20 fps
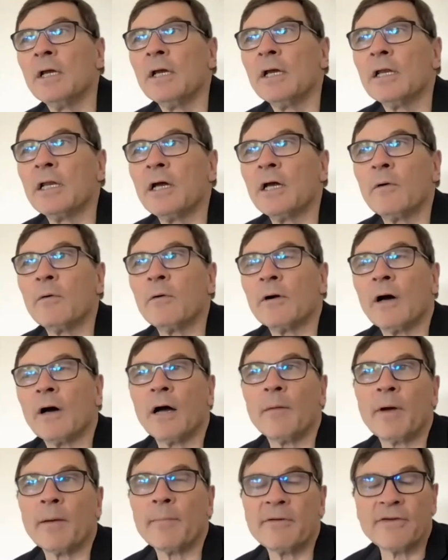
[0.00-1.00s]
you know, I
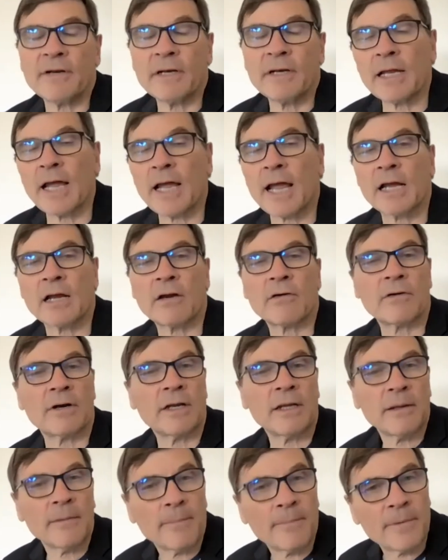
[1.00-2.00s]
might be feeling
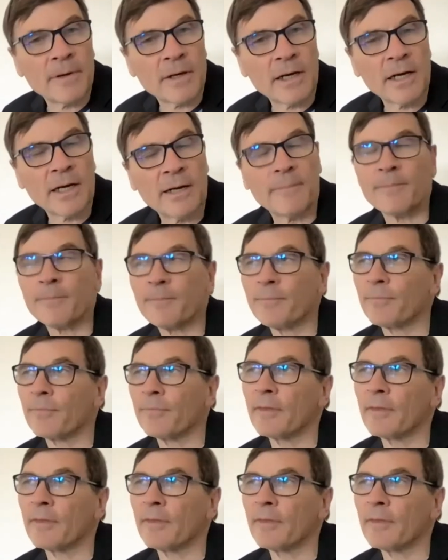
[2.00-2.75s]
angry, but um,